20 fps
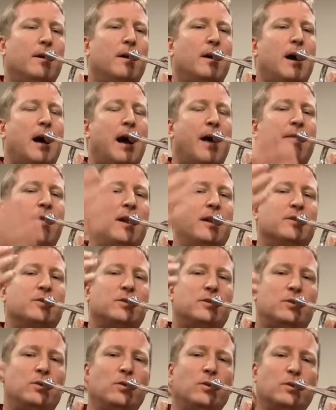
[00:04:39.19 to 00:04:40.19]
And then as
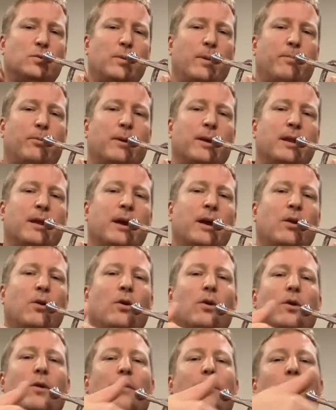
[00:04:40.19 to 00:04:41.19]
soon as we breathe in,
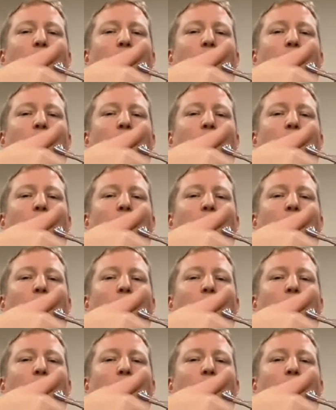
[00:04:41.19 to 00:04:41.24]
we're